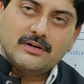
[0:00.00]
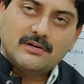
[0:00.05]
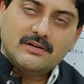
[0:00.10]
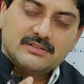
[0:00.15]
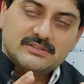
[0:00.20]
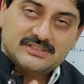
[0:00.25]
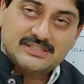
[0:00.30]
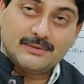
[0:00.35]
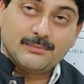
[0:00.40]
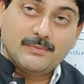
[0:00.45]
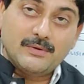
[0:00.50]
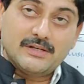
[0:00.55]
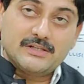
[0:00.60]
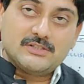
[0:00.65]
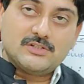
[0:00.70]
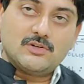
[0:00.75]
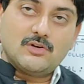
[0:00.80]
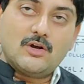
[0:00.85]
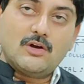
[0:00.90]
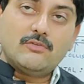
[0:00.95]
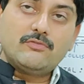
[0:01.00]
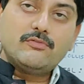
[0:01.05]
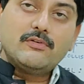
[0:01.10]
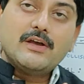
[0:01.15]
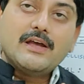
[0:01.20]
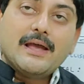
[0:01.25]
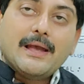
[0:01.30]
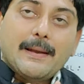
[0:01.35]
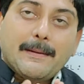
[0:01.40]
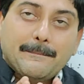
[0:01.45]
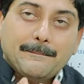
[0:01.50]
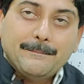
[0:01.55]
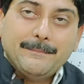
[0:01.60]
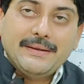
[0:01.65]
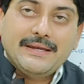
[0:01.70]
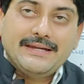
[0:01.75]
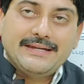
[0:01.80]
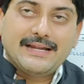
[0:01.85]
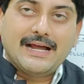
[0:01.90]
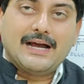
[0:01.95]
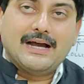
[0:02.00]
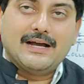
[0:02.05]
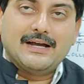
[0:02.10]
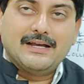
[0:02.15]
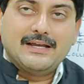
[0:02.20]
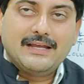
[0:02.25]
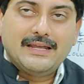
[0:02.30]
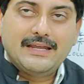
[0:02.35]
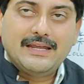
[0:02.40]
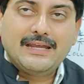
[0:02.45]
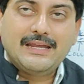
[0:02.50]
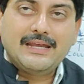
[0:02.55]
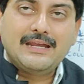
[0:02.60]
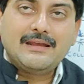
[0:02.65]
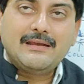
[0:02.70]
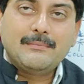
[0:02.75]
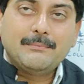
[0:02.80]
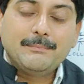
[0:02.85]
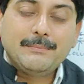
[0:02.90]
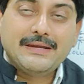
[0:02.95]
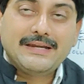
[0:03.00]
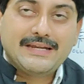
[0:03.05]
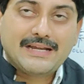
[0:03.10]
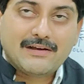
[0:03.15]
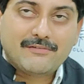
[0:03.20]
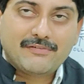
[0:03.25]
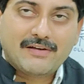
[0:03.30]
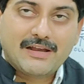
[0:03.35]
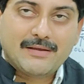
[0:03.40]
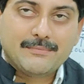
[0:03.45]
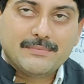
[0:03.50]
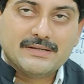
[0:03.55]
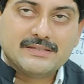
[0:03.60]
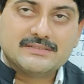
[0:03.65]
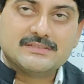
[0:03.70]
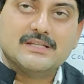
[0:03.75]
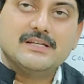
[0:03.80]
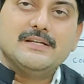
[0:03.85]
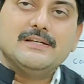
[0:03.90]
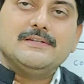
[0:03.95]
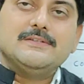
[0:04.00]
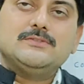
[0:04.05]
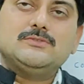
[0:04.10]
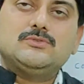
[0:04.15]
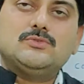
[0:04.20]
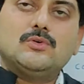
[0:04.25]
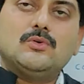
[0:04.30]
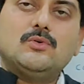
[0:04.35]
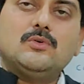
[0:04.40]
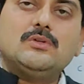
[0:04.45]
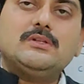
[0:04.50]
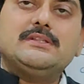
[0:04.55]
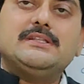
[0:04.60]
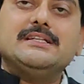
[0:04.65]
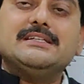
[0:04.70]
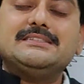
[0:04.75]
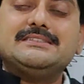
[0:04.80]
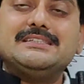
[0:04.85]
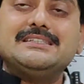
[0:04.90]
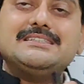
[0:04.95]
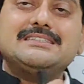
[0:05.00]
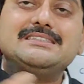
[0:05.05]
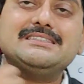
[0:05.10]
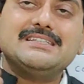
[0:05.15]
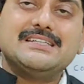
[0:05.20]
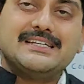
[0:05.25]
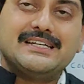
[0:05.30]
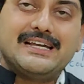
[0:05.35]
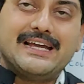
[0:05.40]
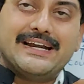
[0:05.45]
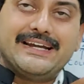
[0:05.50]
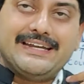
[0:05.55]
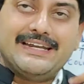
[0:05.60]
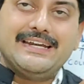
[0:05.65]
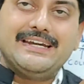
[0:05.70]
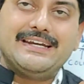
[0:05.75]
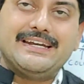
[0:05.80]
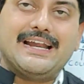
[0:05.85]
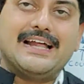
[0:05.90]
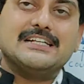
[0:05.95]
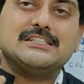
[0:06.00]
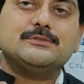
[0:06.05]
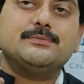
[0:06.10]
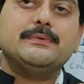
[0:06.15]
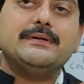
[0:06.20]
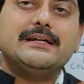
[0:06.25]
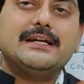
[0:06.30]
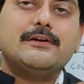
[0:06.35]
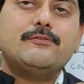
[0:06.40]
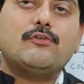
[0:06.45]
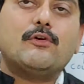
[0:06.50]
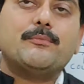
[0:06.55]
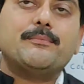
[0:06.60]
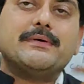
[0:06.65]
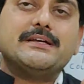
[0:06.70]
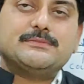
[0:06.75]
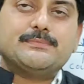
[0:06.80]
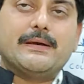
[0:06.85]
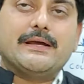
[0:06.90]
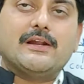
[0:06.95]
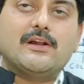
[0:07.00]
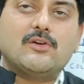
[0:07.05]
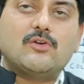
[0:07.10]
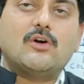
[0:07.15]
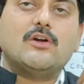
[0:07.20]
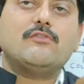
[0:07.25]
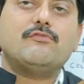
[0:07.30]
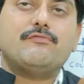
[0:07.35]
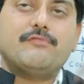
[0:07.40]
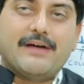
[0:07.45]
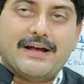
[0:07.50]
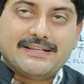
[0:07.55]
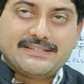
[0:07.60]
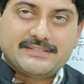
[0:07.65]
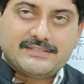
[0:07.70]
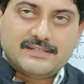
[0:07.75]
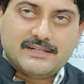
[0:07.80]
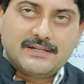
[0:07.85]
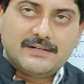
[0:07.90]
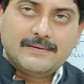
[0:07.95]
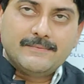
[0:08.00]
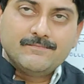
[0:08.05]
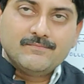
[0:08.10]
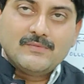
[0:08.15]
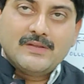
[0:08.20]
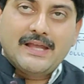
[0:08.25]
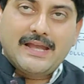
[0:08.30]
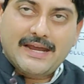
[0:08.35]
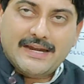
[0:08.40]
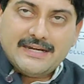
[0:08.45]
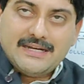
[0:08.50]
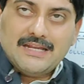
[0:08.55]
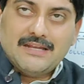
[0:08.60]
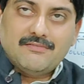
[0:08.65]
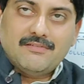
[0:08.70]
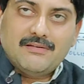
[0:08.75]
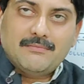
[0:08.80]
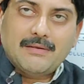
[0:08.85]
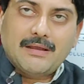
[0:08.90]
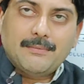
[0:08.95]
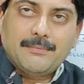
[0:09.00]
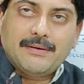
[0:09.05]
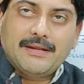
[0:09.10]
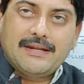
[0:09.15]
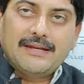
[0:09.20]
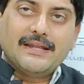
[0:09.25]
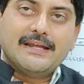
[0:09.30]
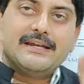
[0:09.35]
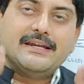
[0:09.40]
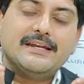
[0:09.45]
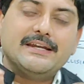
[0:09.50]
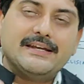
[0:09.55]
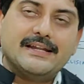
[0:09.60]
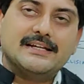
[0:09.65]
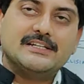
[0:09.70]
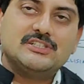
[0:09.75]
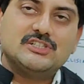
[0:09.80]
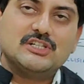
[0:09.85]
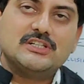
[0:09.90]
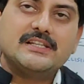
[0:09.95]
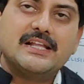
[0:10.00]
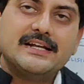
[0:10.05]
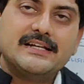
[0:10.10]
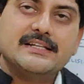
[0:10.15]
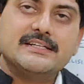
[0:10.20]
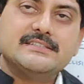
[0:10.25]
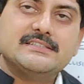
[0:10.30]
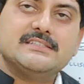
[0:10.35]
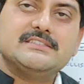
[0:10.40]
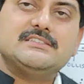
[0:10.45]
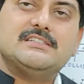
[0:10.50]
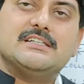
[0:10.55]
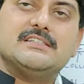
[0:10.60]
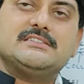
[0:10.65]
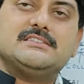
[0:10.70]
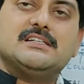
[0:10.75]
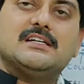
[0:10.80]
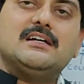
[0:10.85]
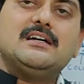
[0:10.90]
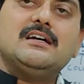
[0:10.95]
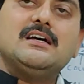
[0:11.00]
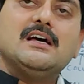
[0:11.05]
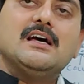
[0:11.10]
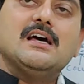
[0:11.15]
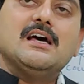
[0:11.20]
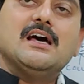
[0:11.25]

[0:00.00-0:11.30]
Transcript: stimulation of beta fibers. So this is getting transmitted from my spinal cord faster and giving my brain an intention that this is just a